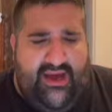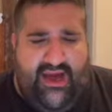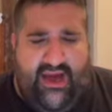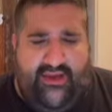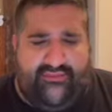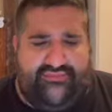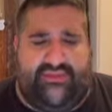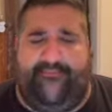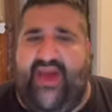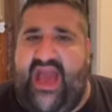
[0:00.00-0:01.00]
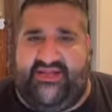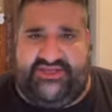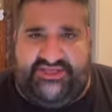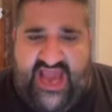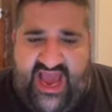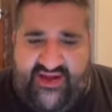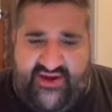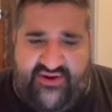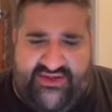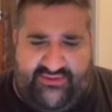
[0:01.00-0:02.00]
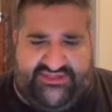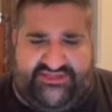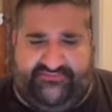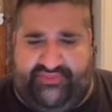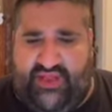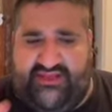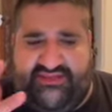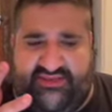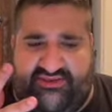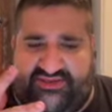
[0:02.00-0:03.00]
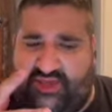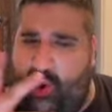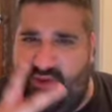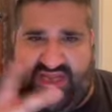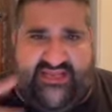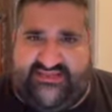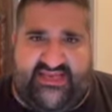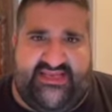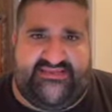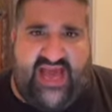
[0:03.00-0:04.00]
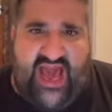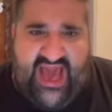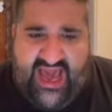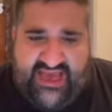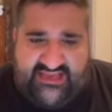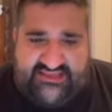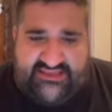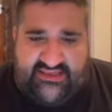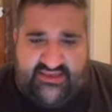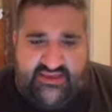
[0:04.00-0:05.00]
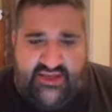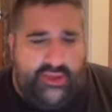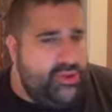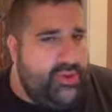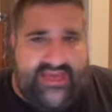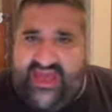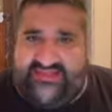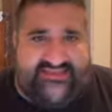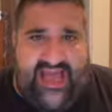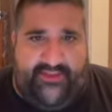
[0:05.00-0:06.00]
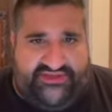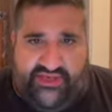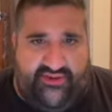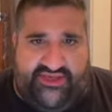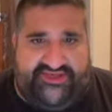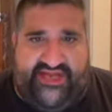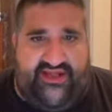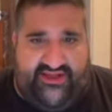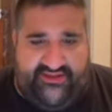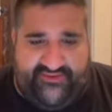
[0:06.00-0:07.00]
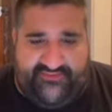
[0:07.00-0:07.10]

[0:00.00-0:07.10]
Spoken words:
The bat shattered. There were splinters going into his eyes. You can't stop Gio Urshela.